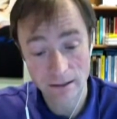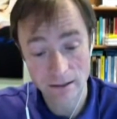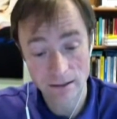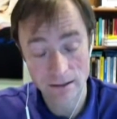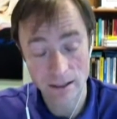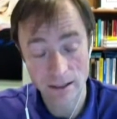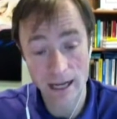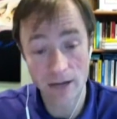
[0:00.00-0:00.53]

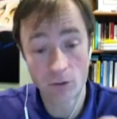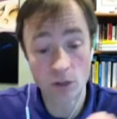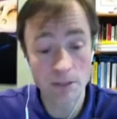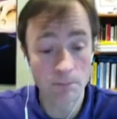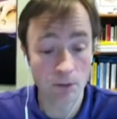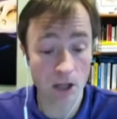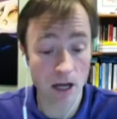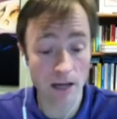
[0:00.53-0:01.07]
and
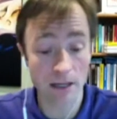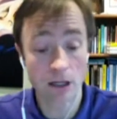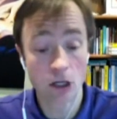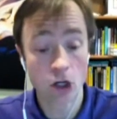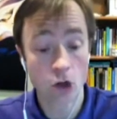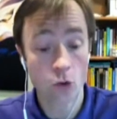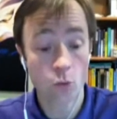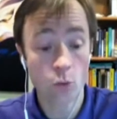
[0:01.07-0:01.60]
replot it
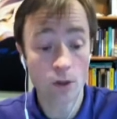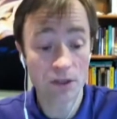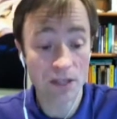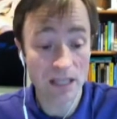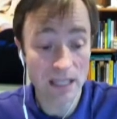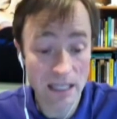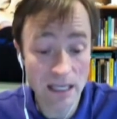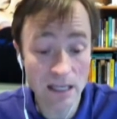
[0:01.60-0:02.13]
with
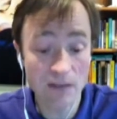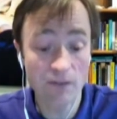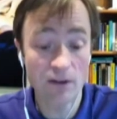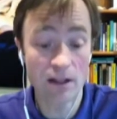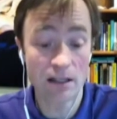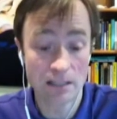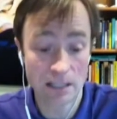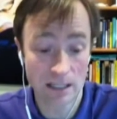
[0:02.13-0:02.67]

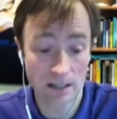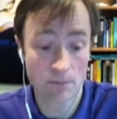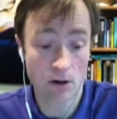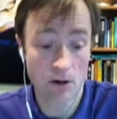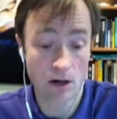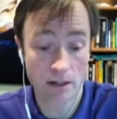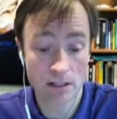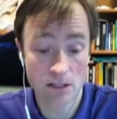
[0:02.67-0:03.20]
even tick
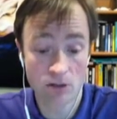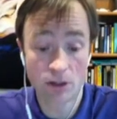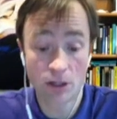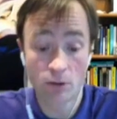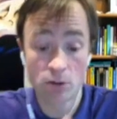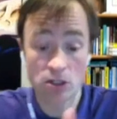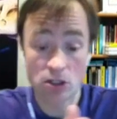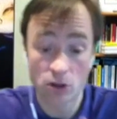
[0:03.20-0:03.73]
marks, so there
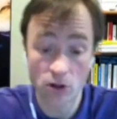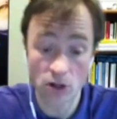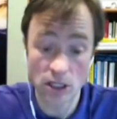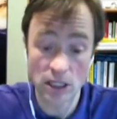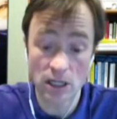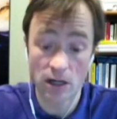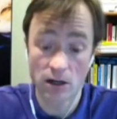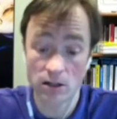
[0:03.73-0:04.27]
was 30
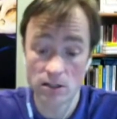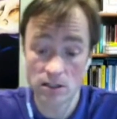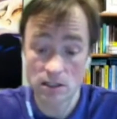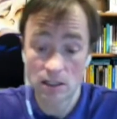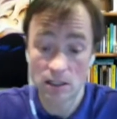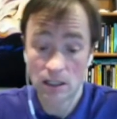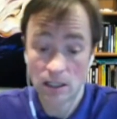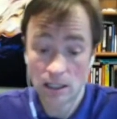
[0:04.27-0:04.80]
years
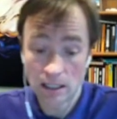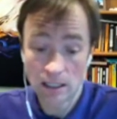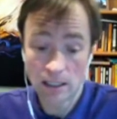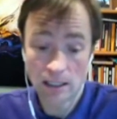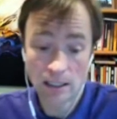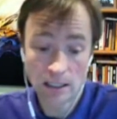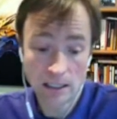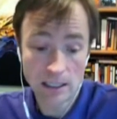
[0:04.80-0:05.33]

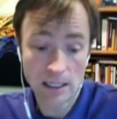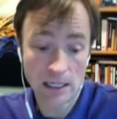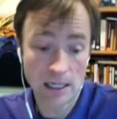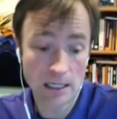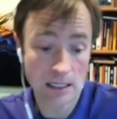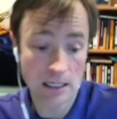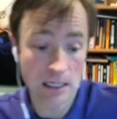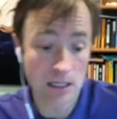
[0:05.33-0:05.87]
in
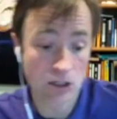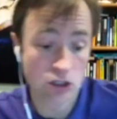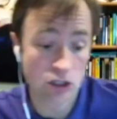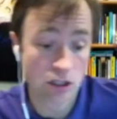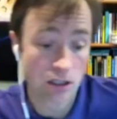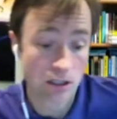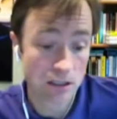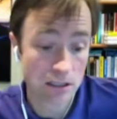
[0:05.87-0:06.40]
each
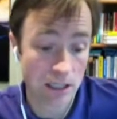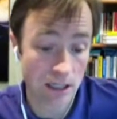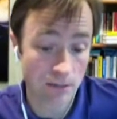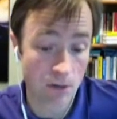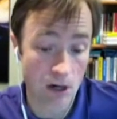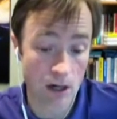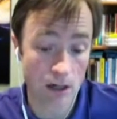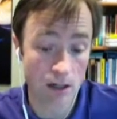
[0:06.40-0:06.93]
tick
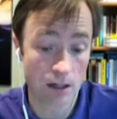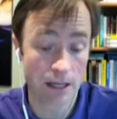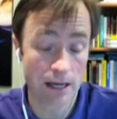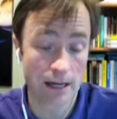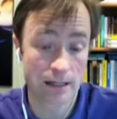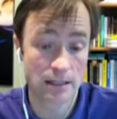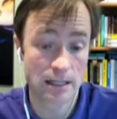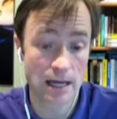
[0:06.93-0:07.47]
mark on the
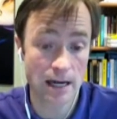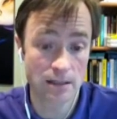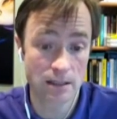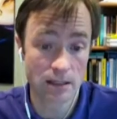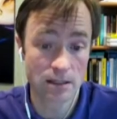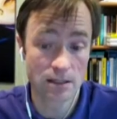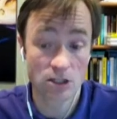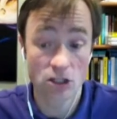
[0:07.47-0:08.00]

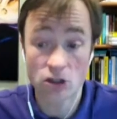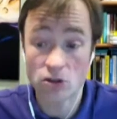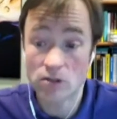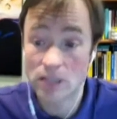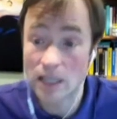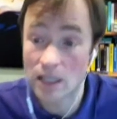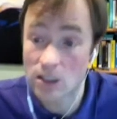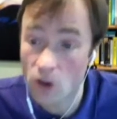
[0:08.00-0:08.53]
x-axis, you'd
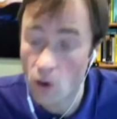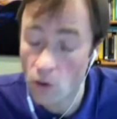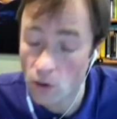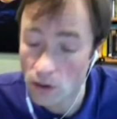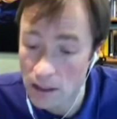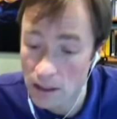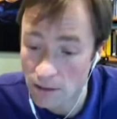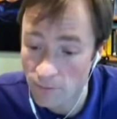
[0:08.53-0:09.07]
get a
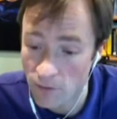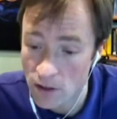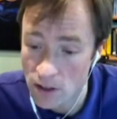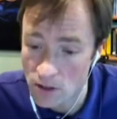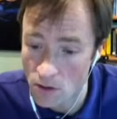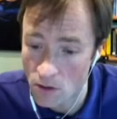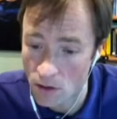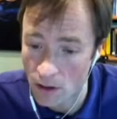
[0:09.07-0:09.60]
totally different
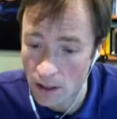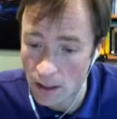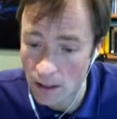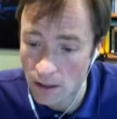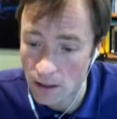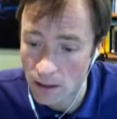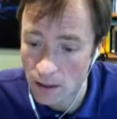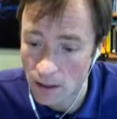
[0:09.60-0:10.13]
story.
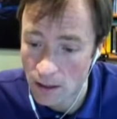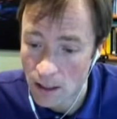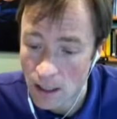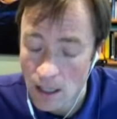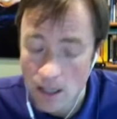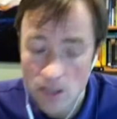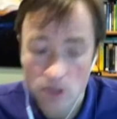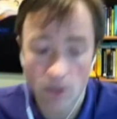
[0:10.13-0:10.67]

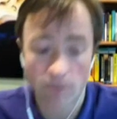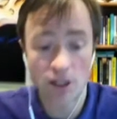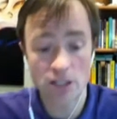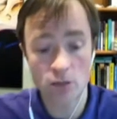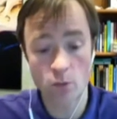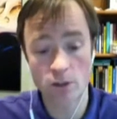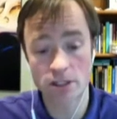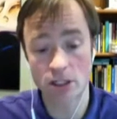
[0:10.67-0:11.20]
So if this
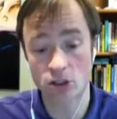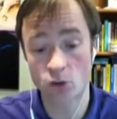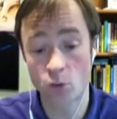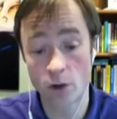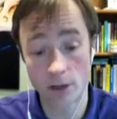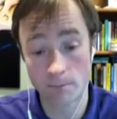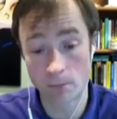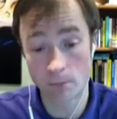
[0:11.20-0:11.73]
was a
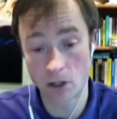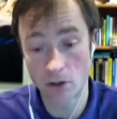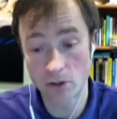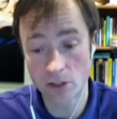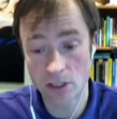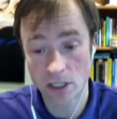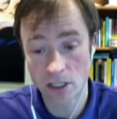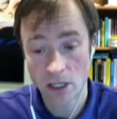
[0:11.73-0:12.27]
Twitter
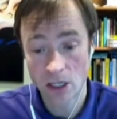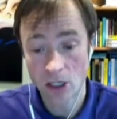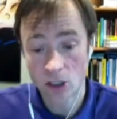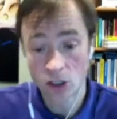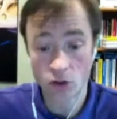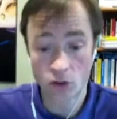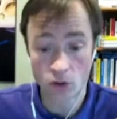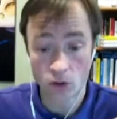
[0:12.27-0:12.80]
post,
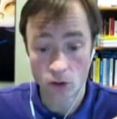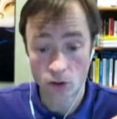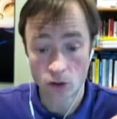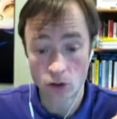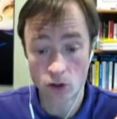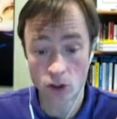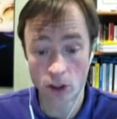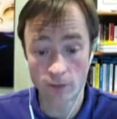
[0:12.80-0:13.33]
you
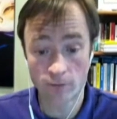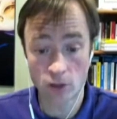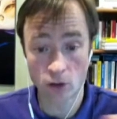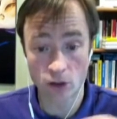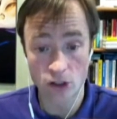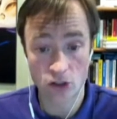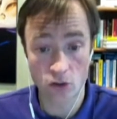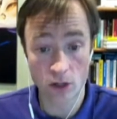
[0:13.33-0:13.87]
could have told a
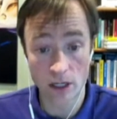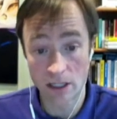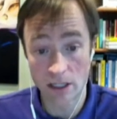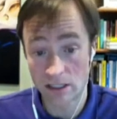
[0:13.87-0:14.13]
story that said,